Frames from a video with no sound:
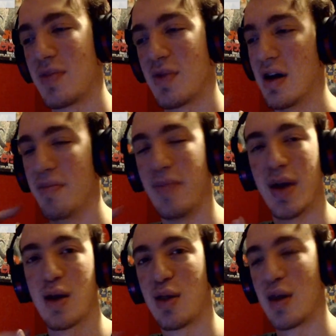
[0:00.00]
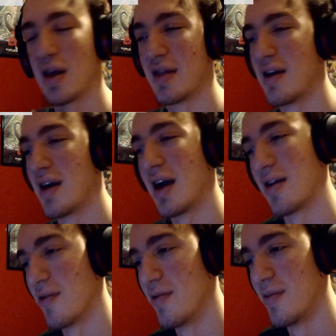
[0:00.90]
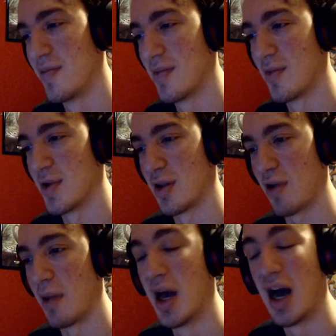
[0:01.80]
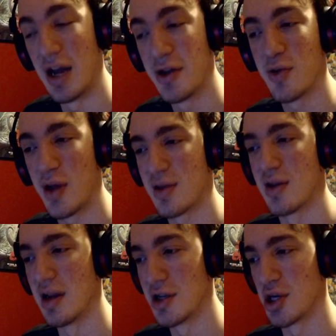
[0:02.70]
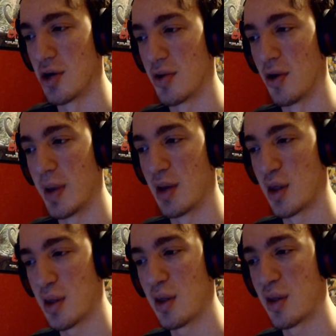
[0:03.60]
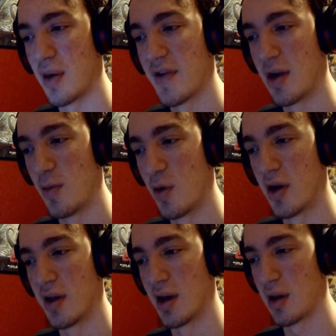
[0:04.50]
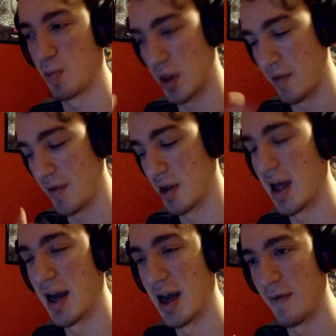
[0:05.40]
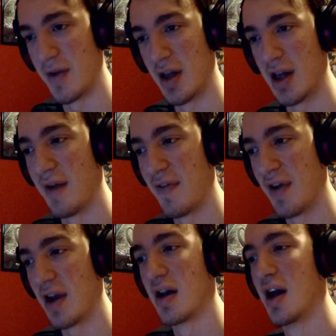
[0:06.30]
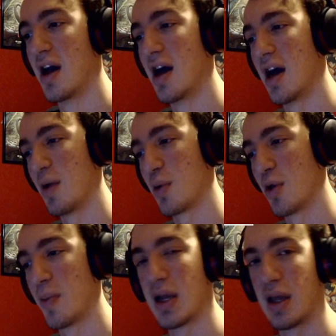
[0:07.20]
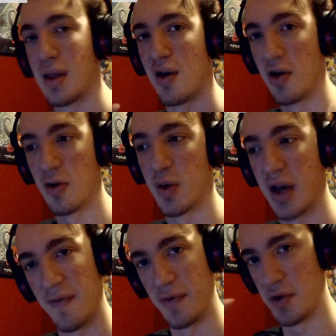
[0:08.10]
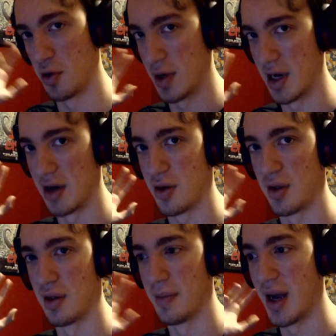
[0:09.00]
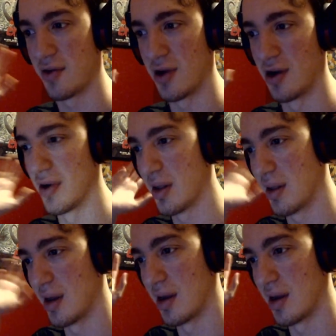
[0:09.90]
a mix in there. I don't know what to describe. I do like the Ichigo, though, because this is something I wanted, like, specifically that outfit and everything. I was hoping his art would have 2 characters in the background as, like,